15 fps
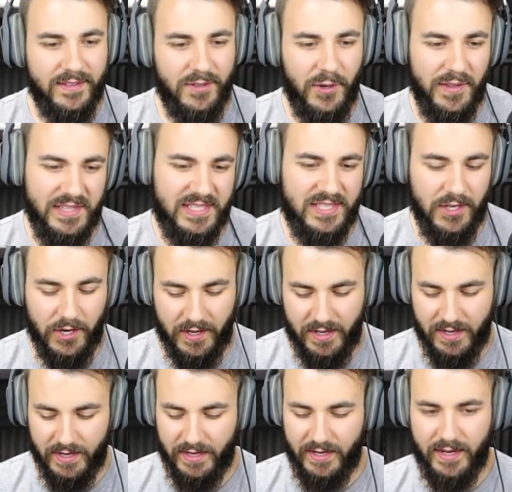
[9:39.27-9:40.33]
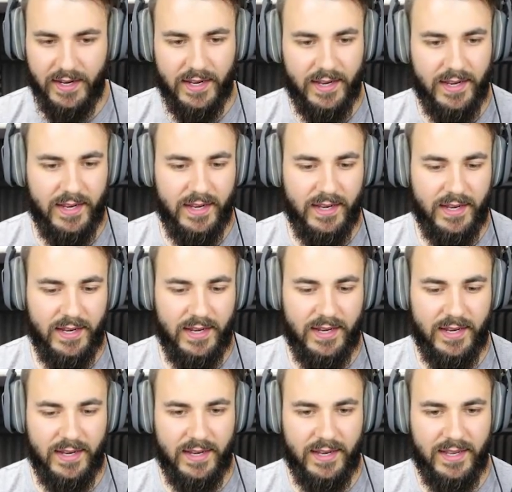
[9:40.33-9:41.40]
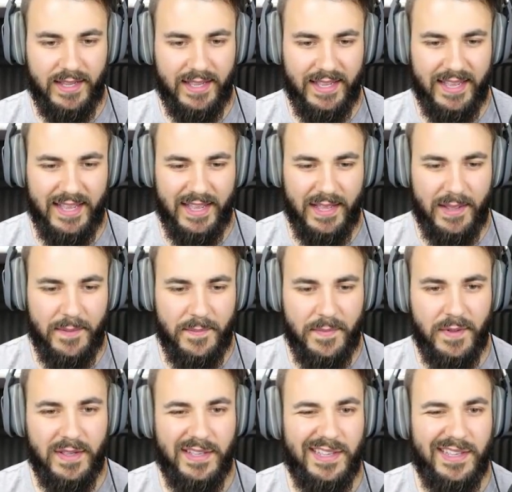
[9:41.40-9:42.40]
Or the stone, you know. Um,